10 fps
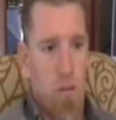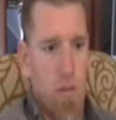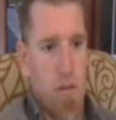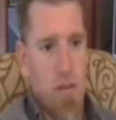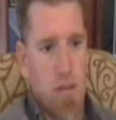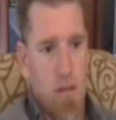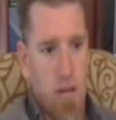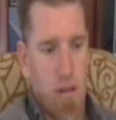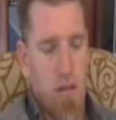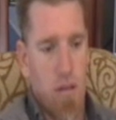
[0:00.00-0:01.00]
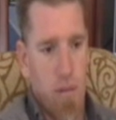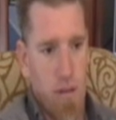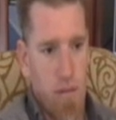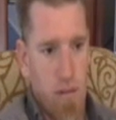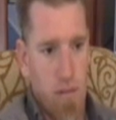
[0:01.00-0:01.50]
normalcy started
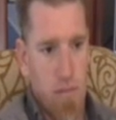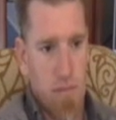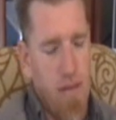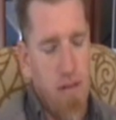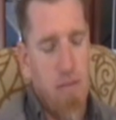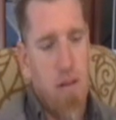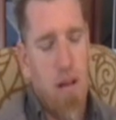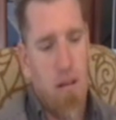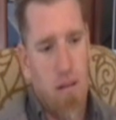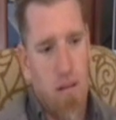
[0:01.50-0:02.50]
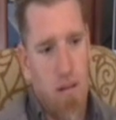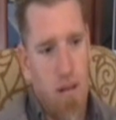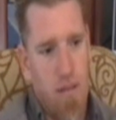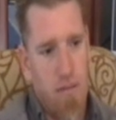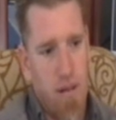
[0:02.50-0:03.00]
coming through. I have a different outlook on
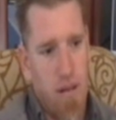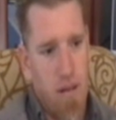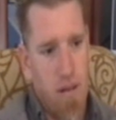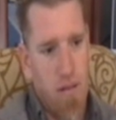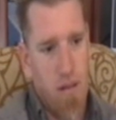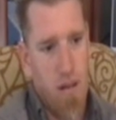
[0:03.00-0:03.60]
life right now.